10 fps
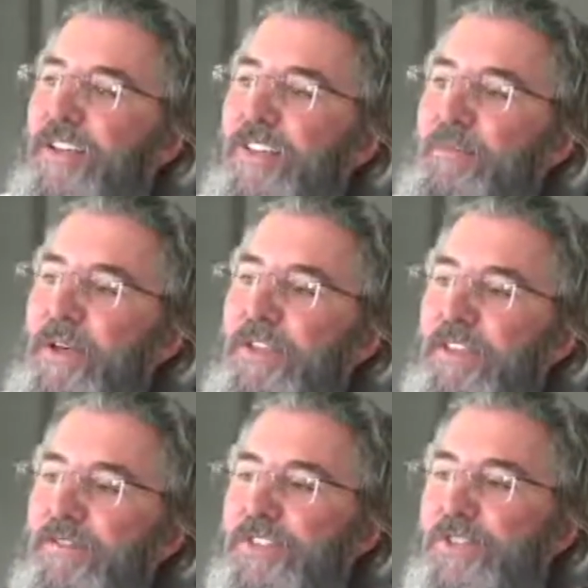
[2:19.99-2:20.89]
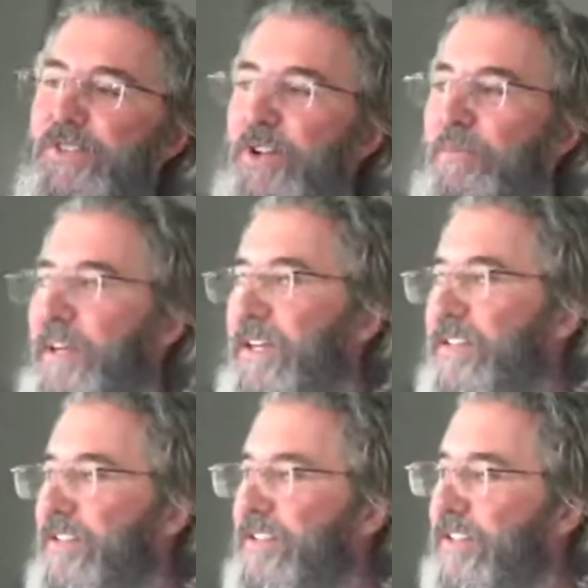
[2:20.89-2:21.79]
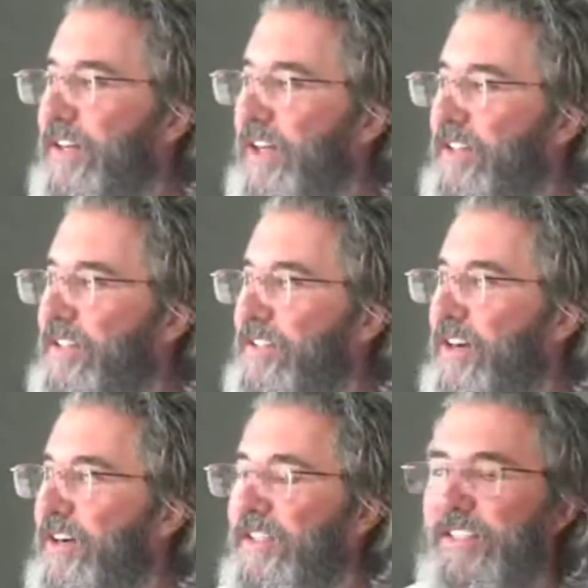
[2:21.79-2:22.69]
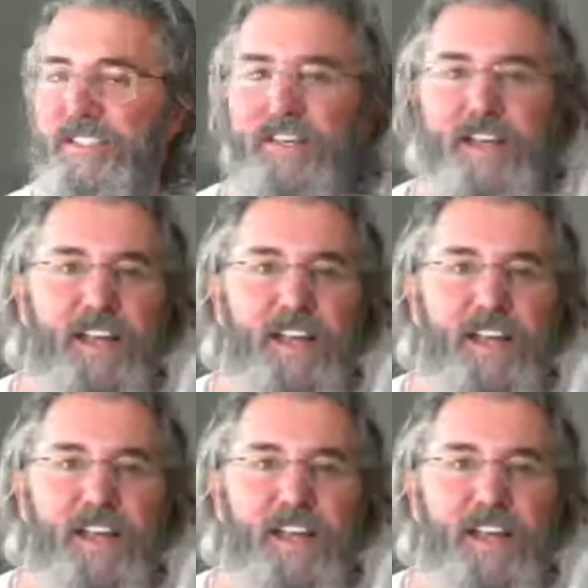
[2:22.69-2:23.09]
the month of June I'll be in Turks,